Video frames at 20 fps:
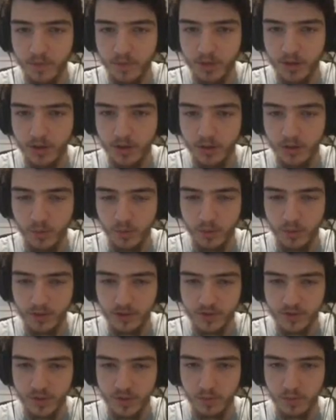what
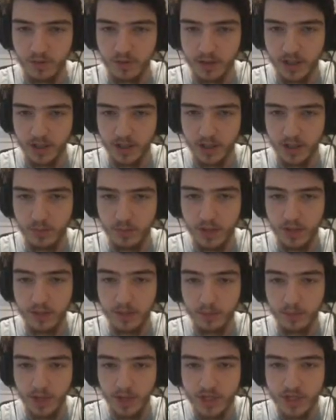else do I want to get? I want to get
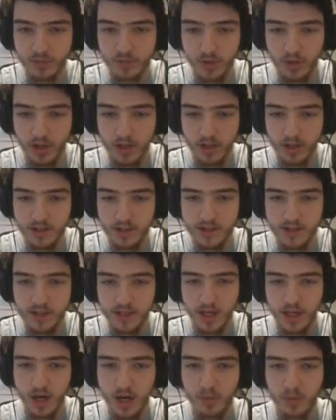blaze rods.
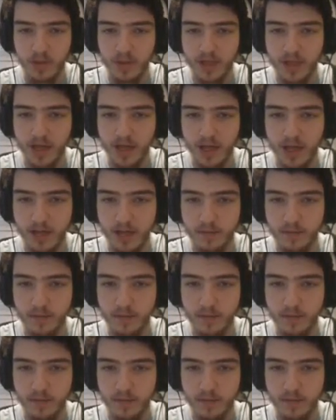I want to get